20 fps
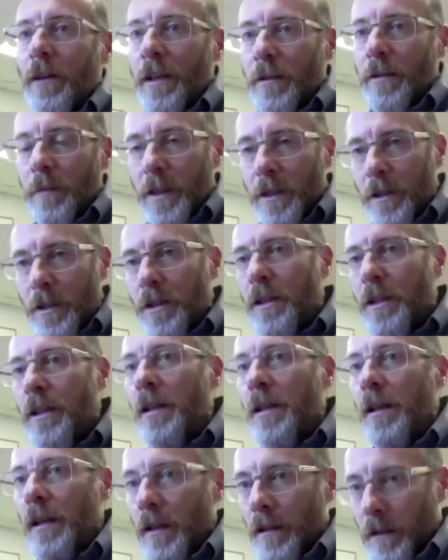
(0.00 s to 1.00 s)
Vitamin
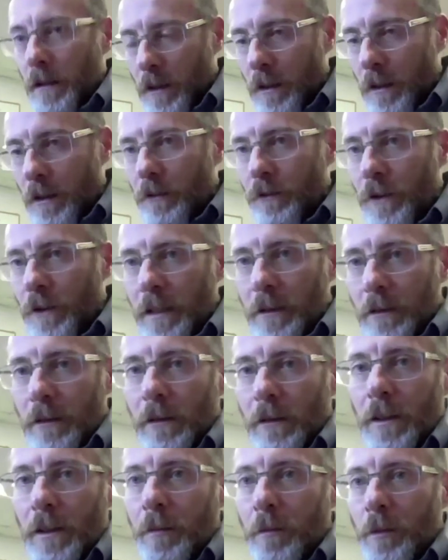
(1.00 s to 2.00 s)
C can affect
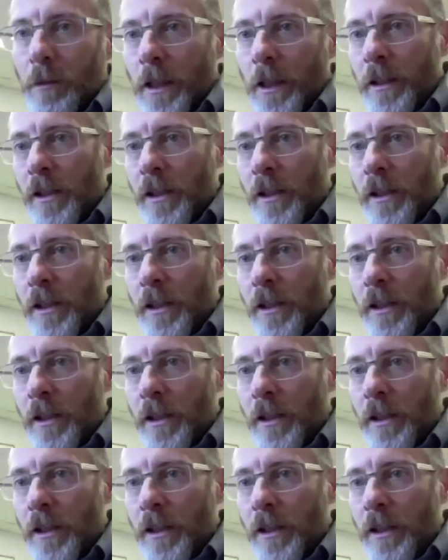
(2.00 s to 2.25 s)
the Libre,